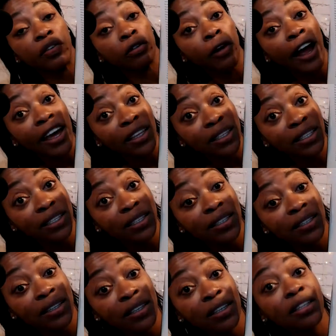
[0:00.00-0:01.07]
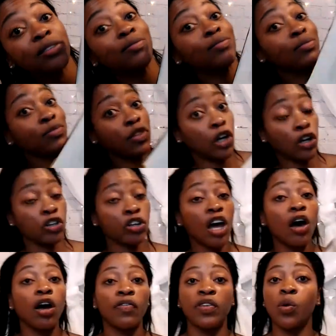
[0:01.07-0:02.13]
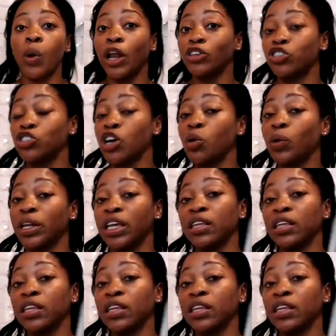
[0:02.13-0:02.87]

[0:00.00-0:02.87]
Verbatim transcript: civil rights. There you go. If you wanted to know